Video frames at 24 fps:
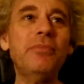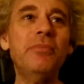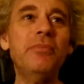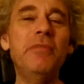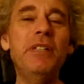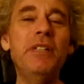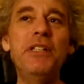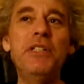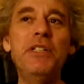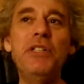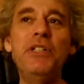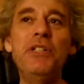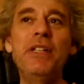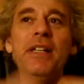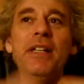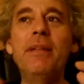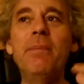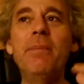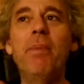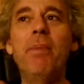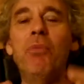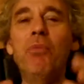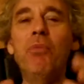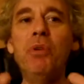because you,
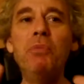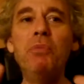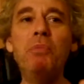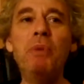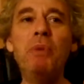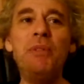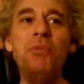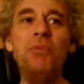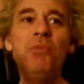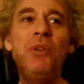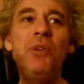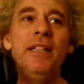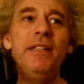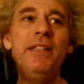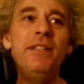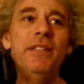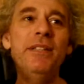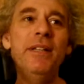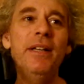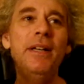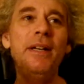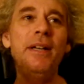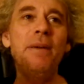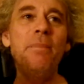the when
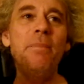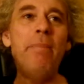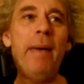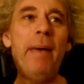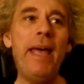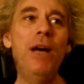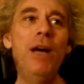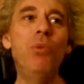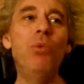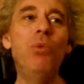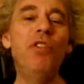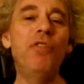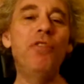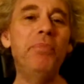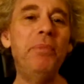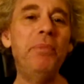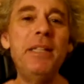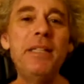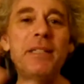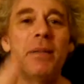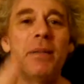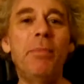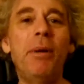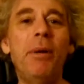when Beowulf
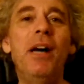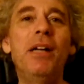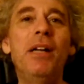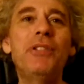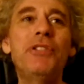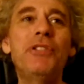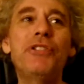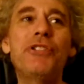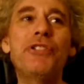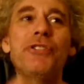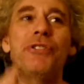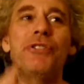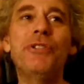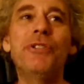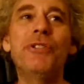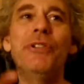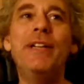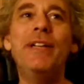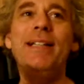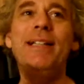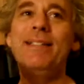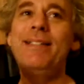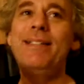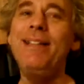meets the
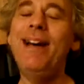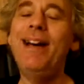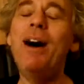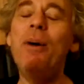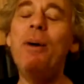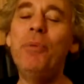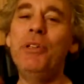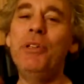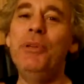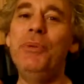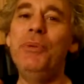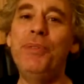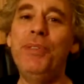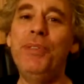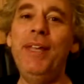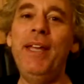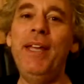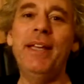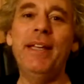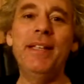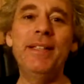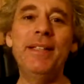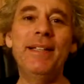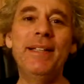monster, it's not what you
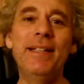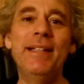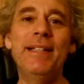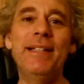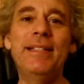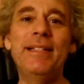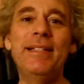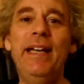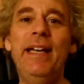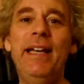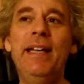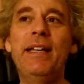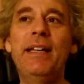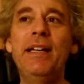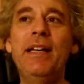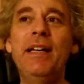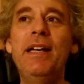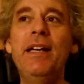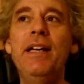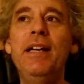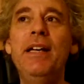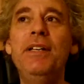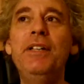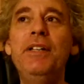think. It's like,
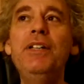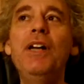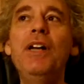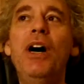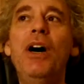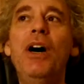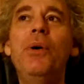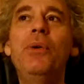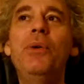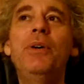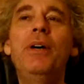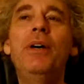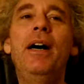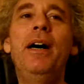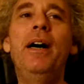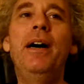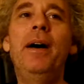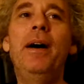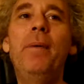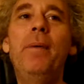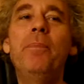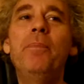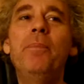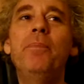you know,
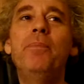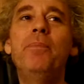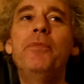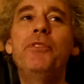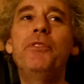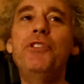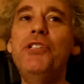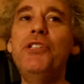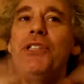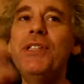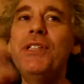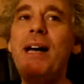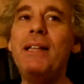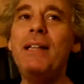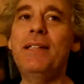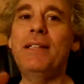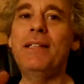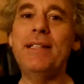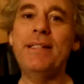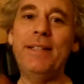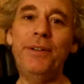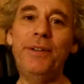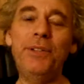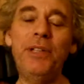um, she's not
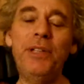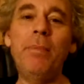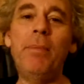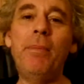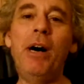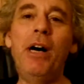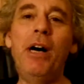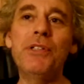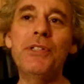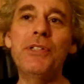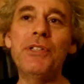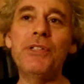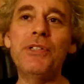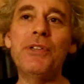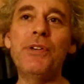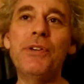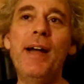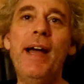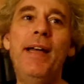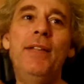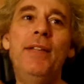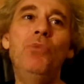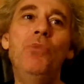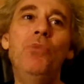necessarily a monster,
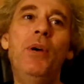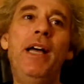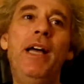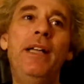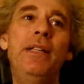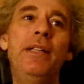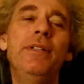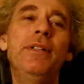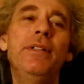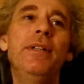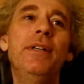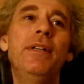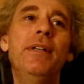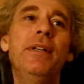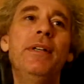and when,